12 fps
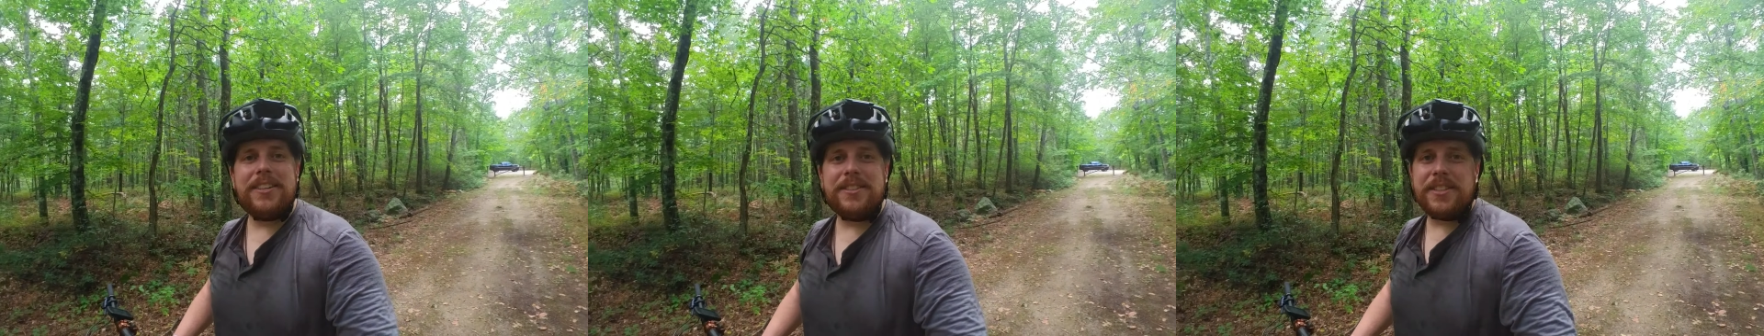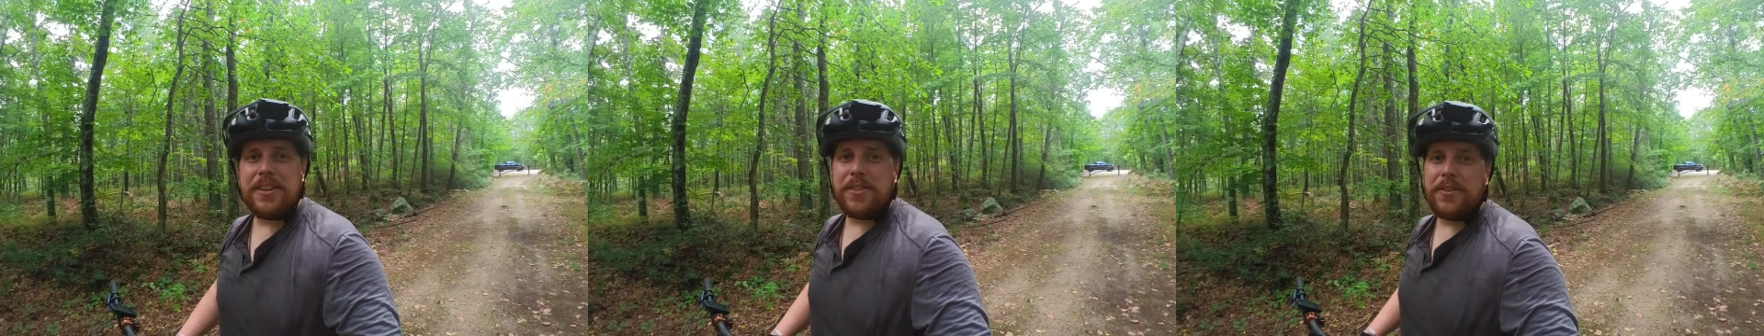
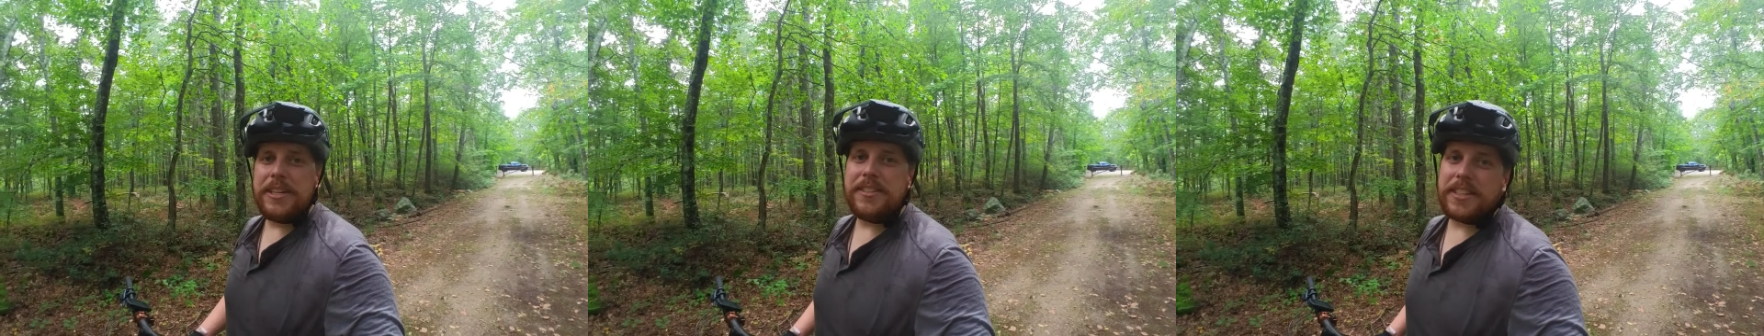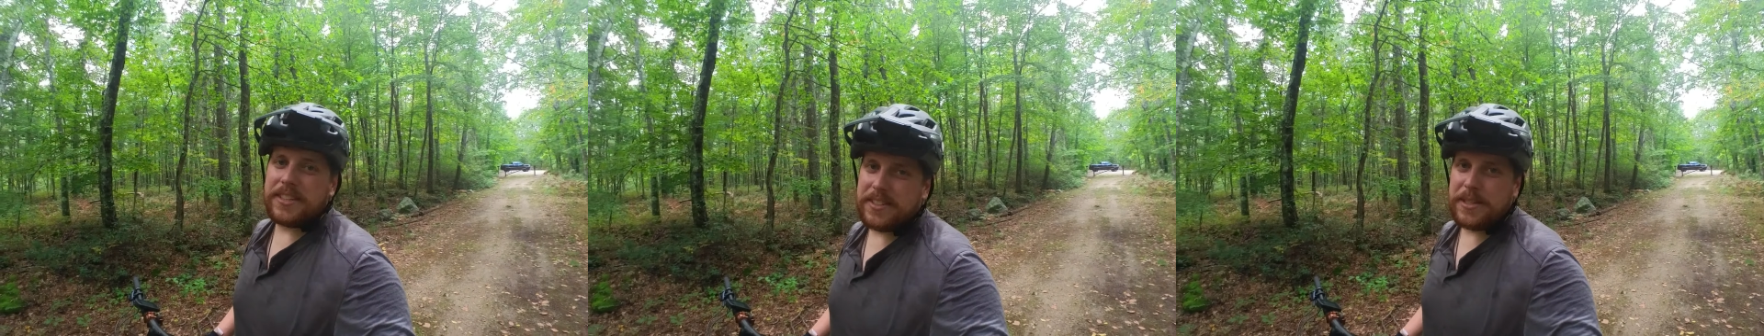
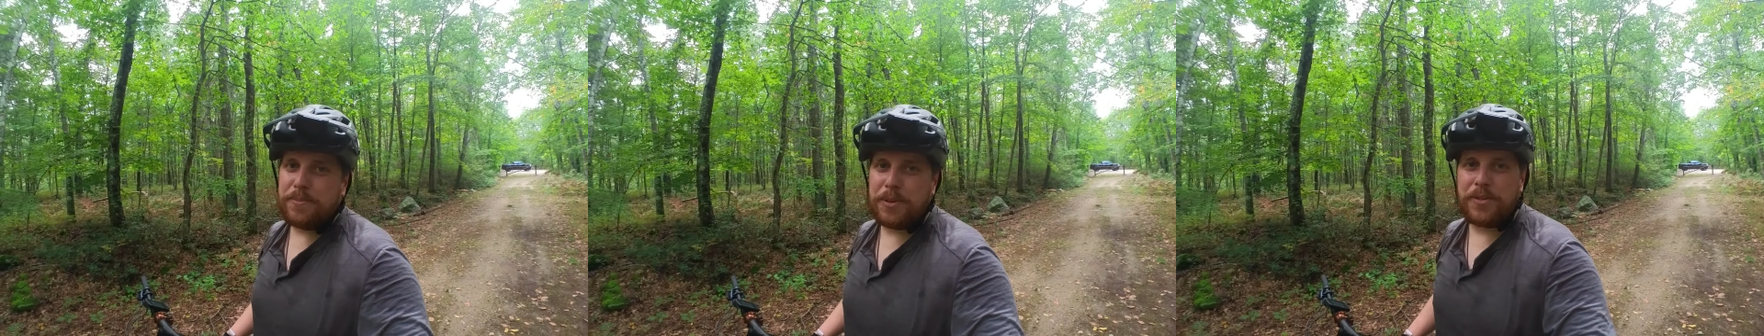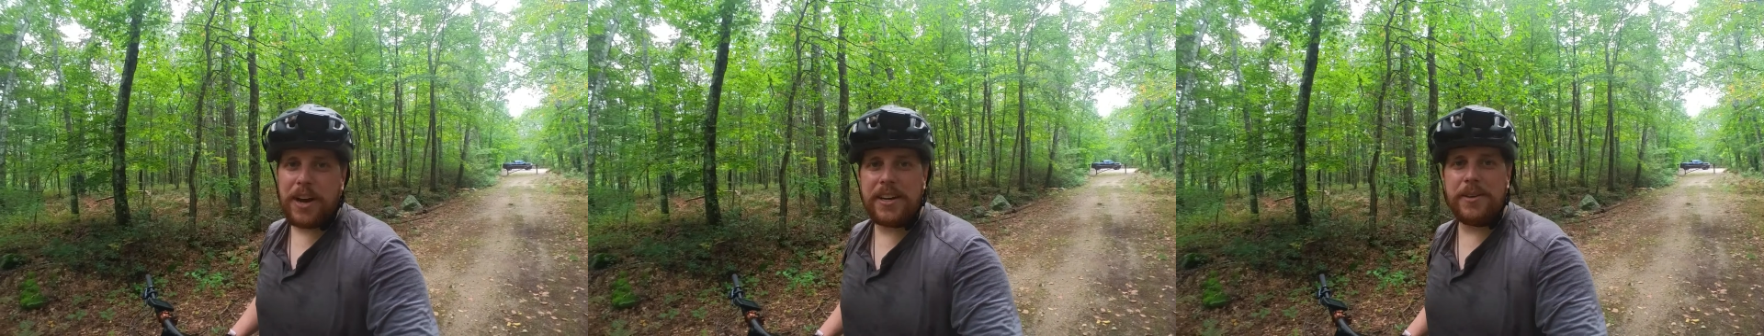Insta360
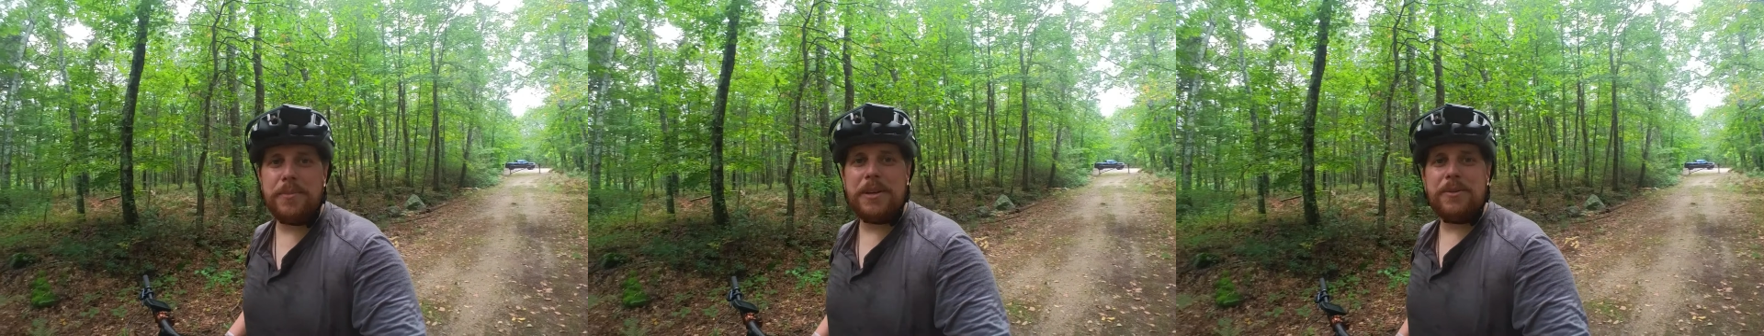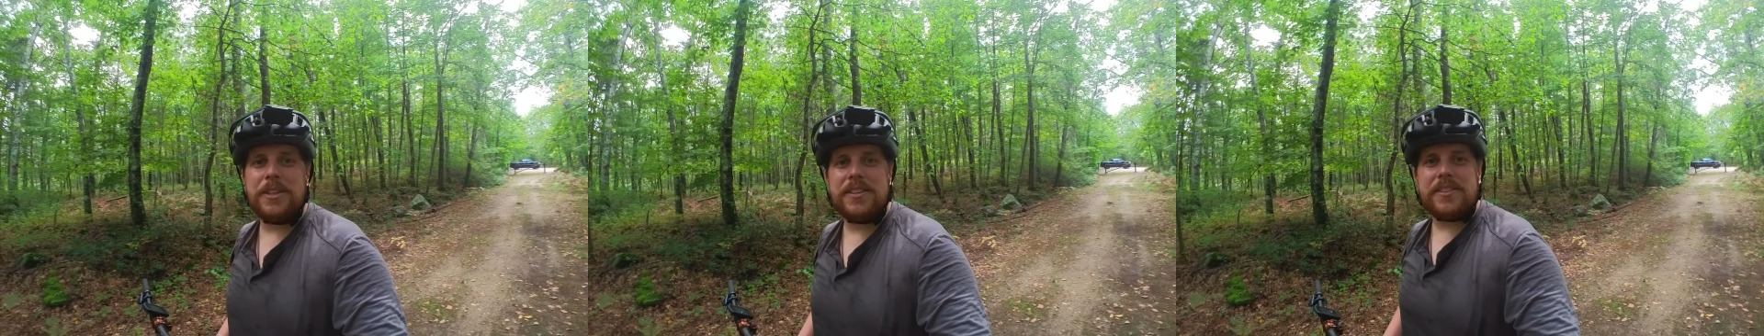provided
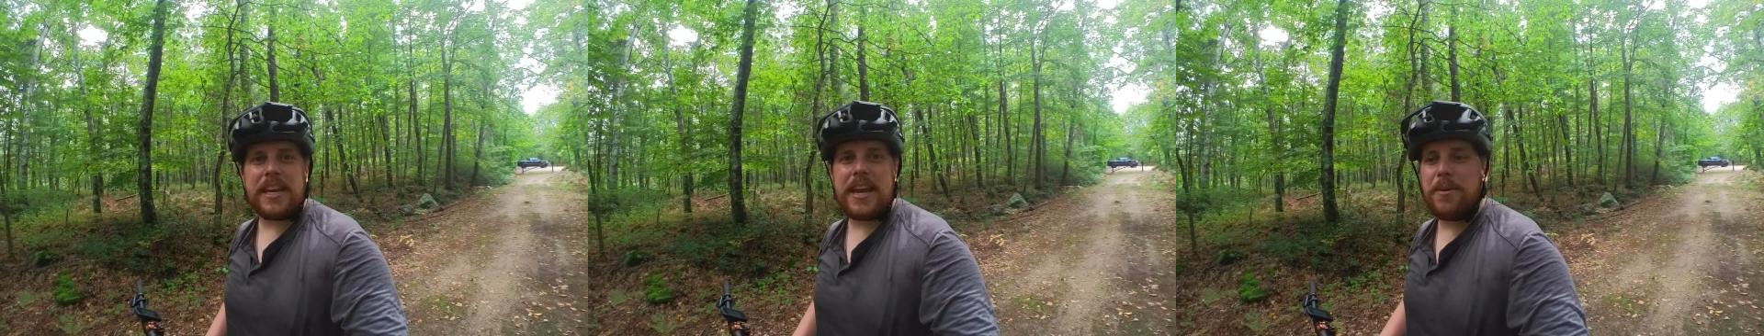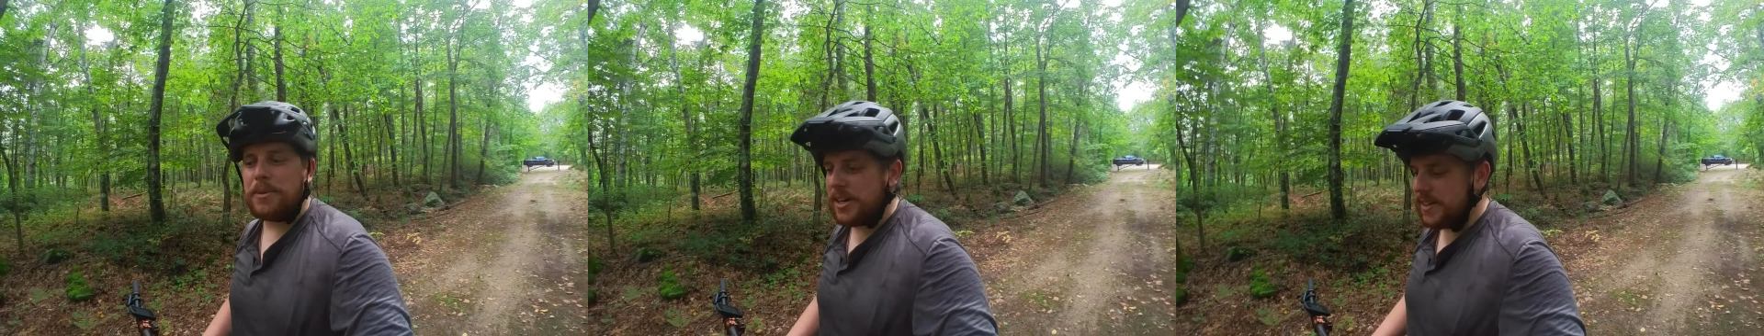me with this
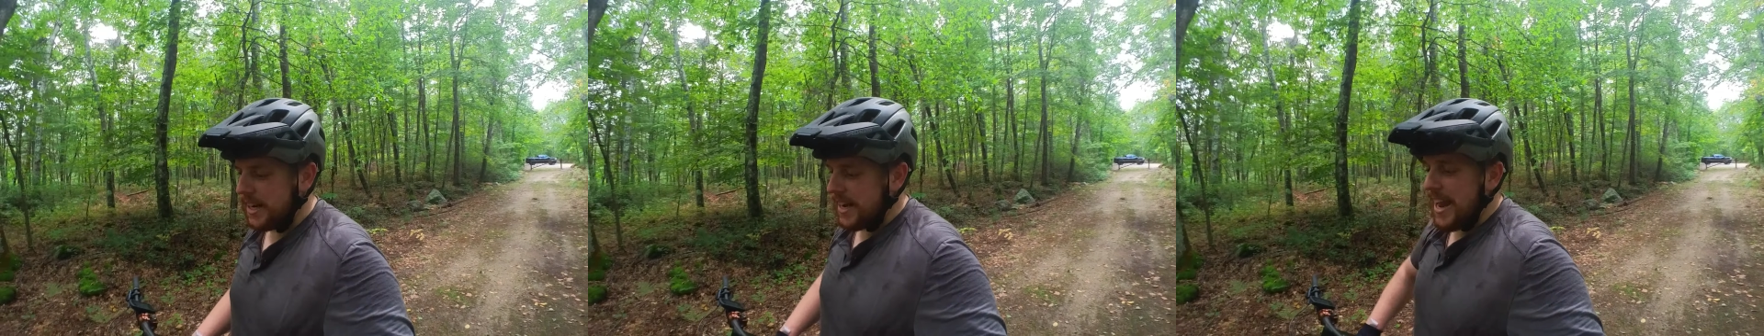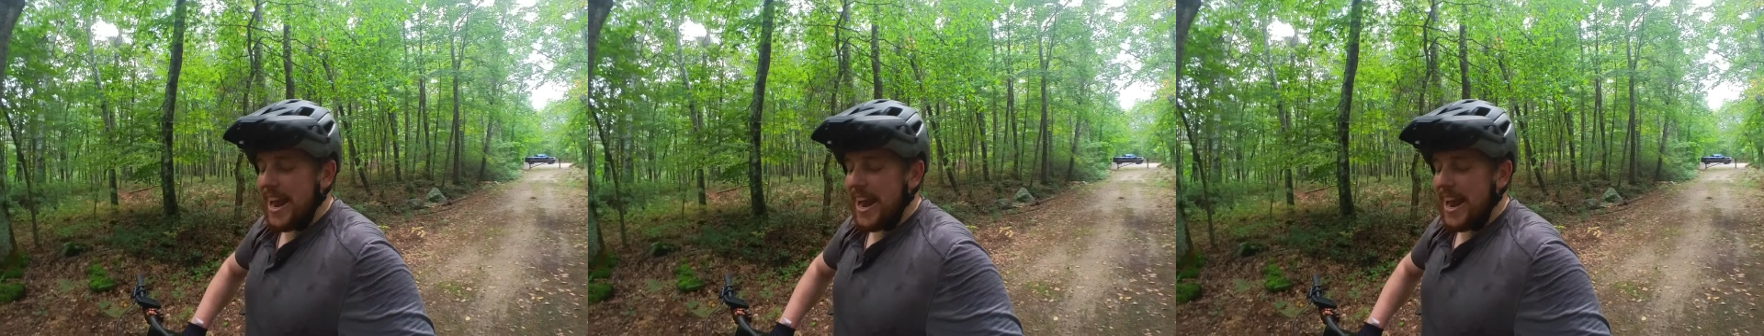camera,